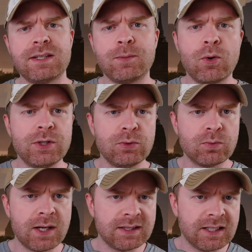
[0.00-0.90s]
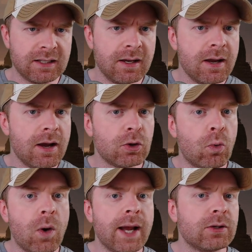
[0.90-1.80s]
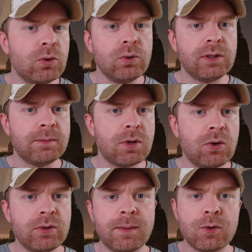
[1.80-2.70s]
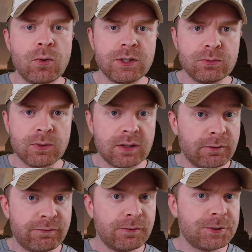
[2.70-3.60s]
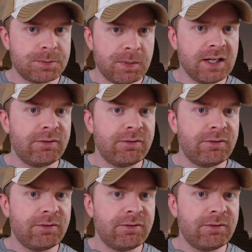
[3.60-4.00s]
I'm going to run the quiet cooling mode, I'm going to run the full speed